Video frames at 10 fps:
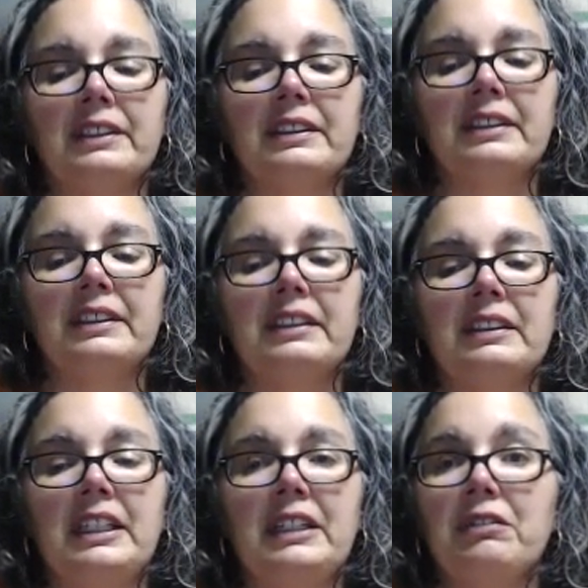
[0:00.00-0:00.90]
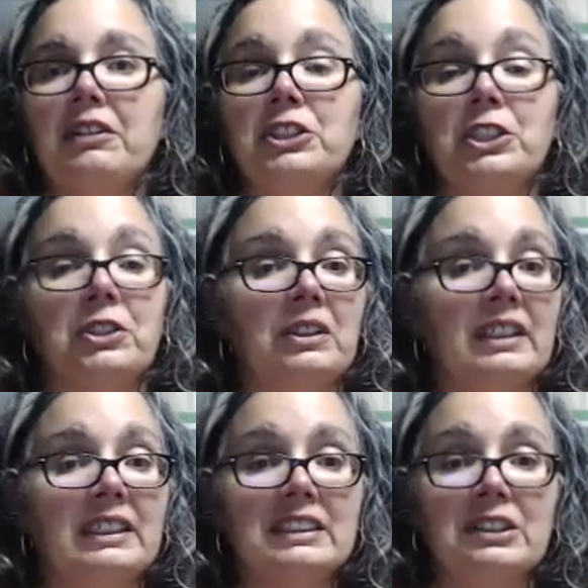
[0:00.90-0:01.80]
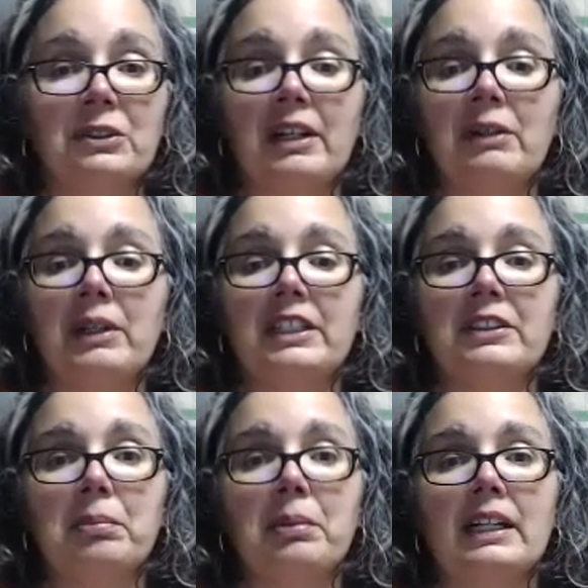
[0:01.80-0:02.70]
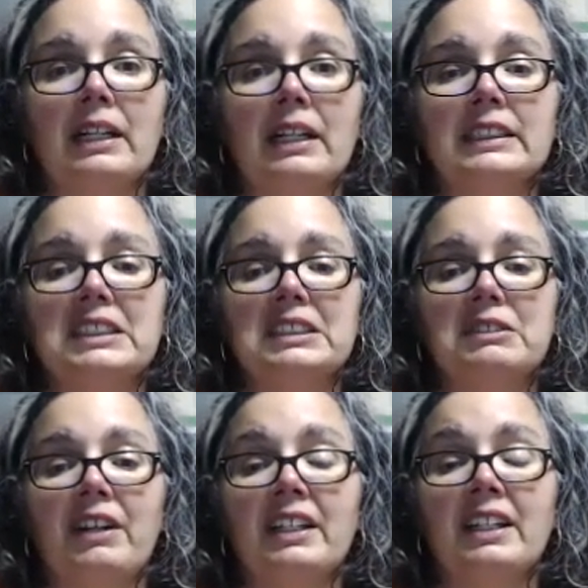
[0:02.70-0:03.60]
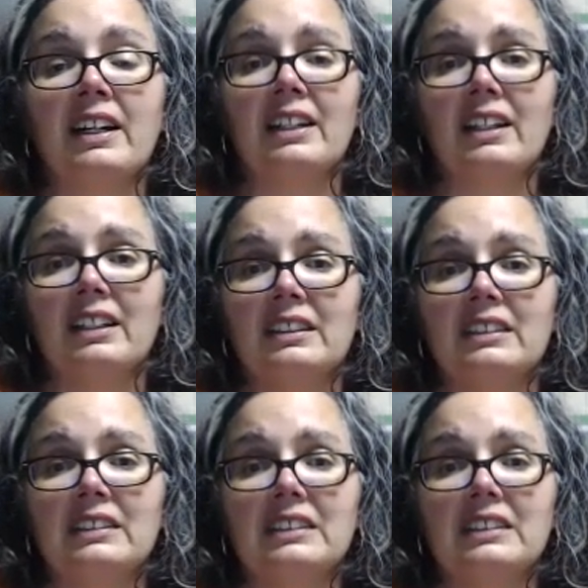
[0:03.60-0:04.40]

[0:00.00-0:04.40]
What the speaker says: And journaling is a great way to practice svadhyaya.